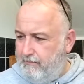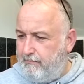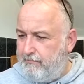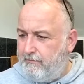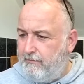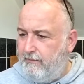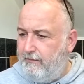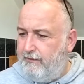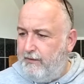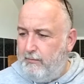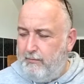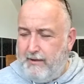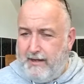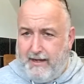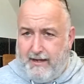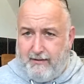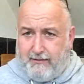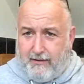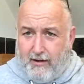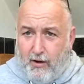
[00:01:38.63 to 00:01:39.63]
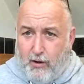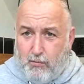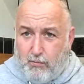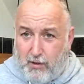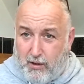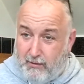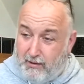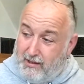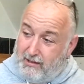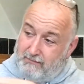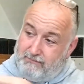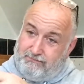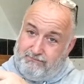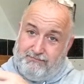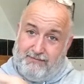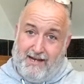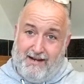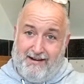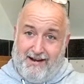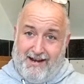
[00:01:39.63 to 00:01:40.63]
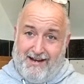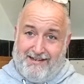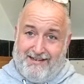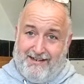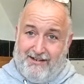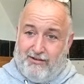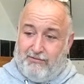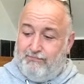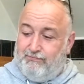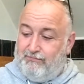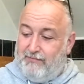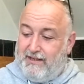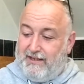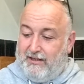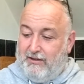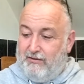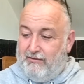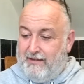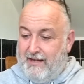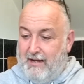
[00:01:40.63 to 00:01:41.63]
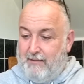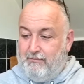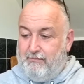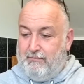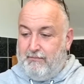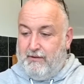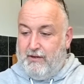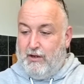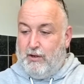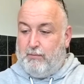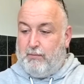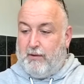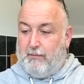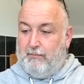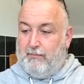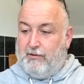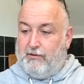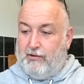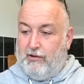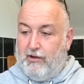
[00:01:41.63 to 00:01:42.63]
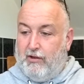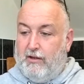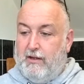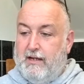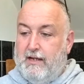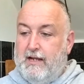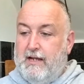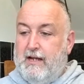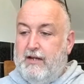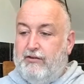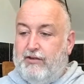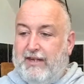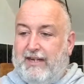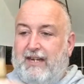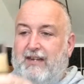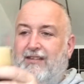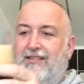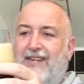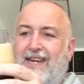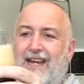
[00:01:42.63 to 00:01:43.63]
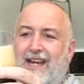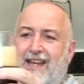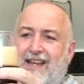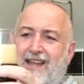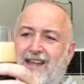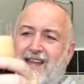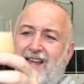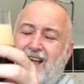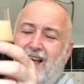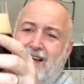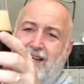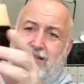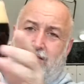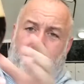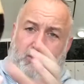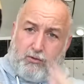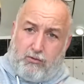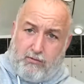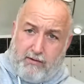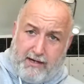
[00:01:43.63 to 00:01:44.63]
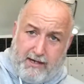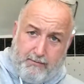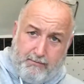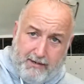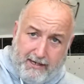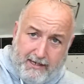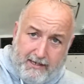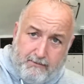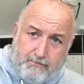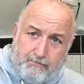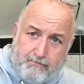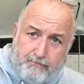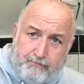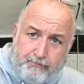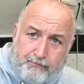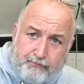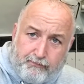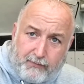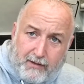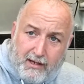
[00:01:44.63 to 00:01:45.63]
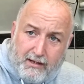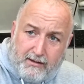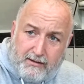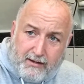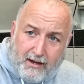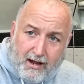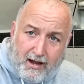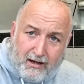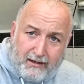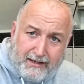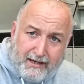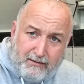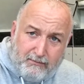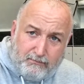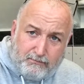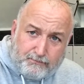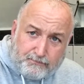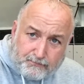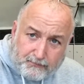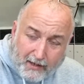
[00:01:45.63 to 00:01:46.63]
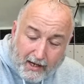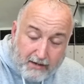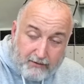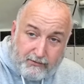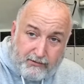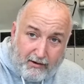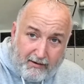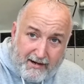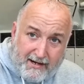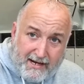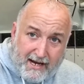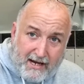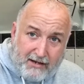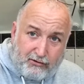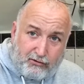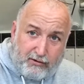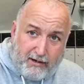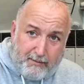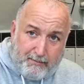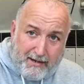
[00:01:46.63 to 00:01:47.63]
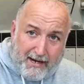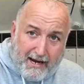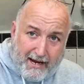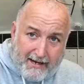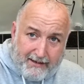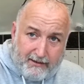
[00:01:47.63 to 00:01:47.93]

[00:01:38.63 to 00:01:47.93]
For me as a home brewer, they're ideal. Reuse them, no problem at all. So you can see a nice creamy nice creamy head.